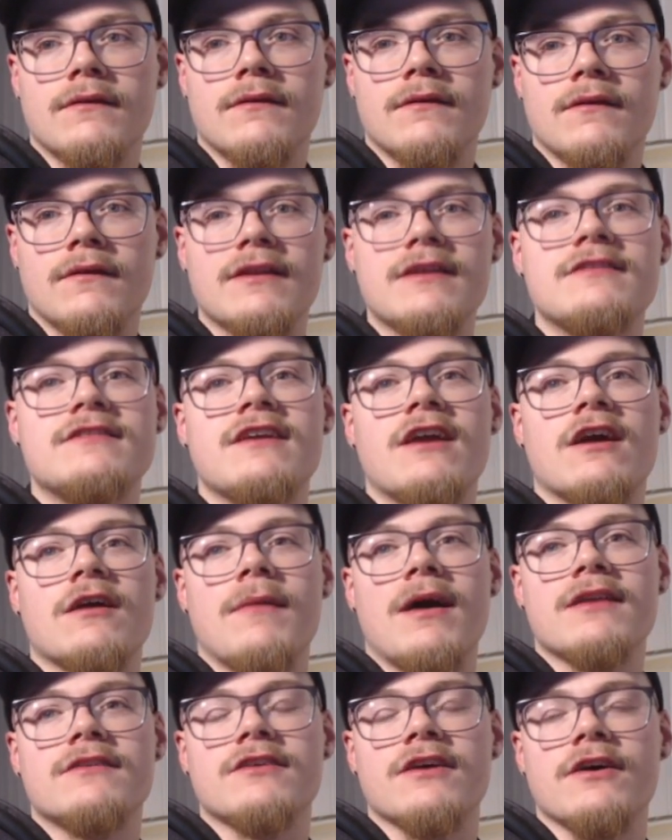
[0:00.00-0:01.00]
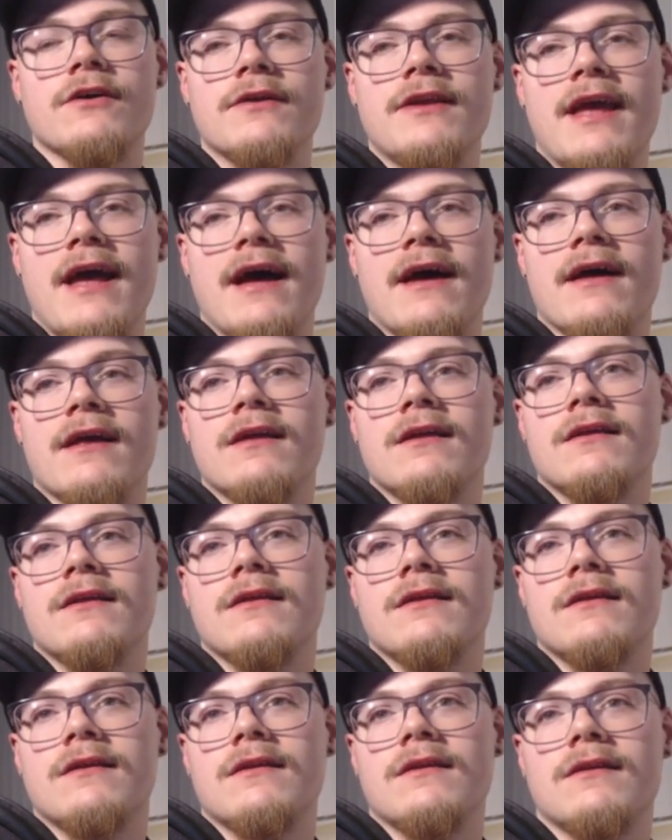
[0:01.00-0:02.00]
Lizzie Armanto. Yeah.
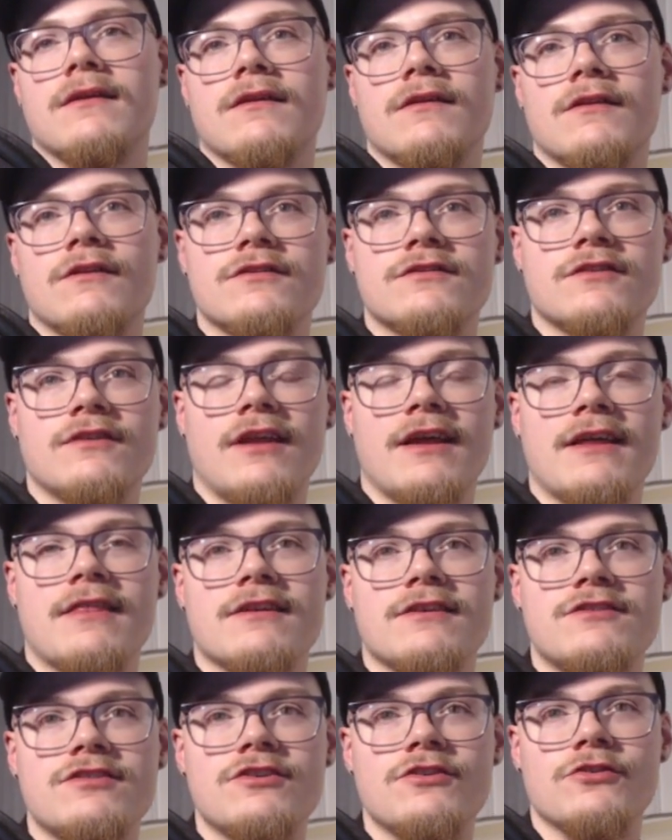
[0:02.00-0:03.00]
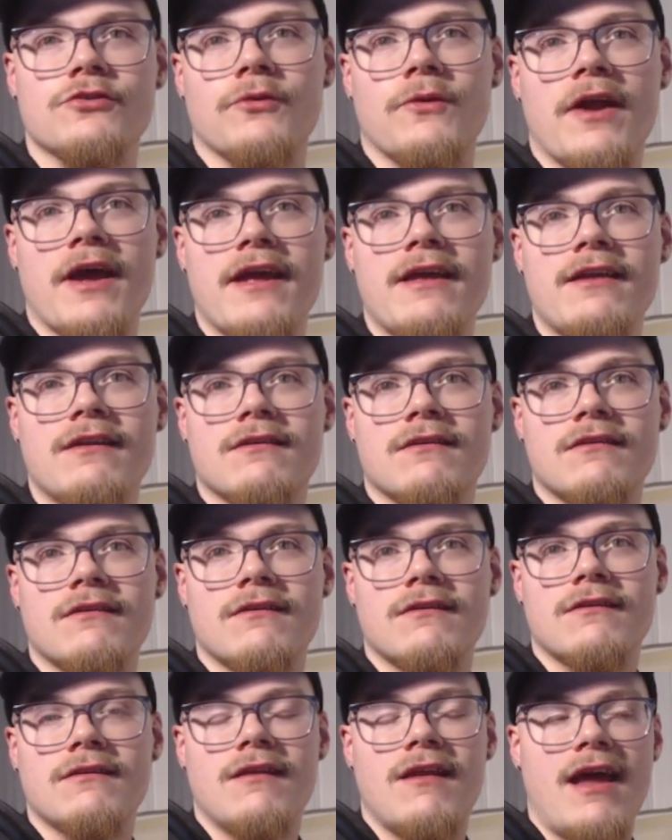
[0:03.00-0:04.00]
Those are, like, the two, right?
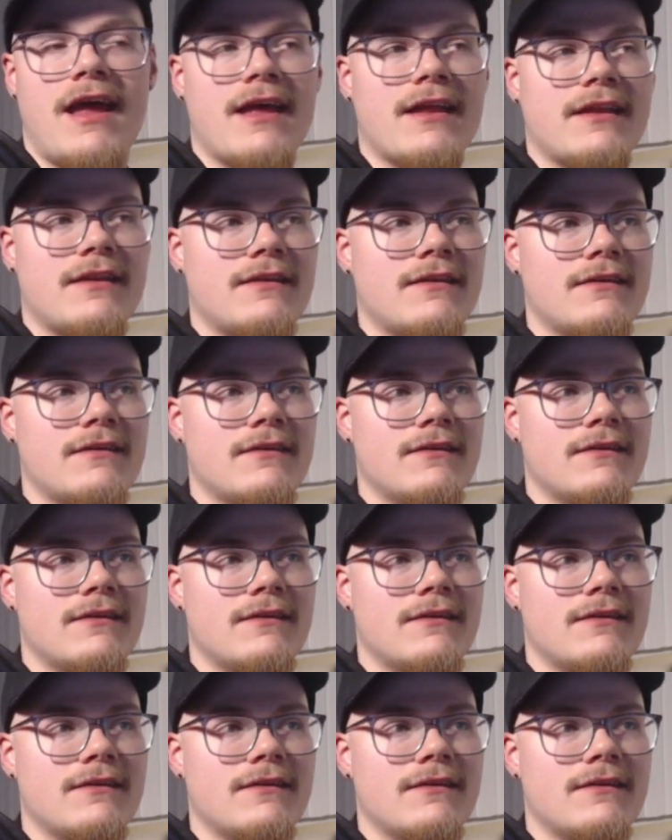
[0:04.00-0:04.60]
And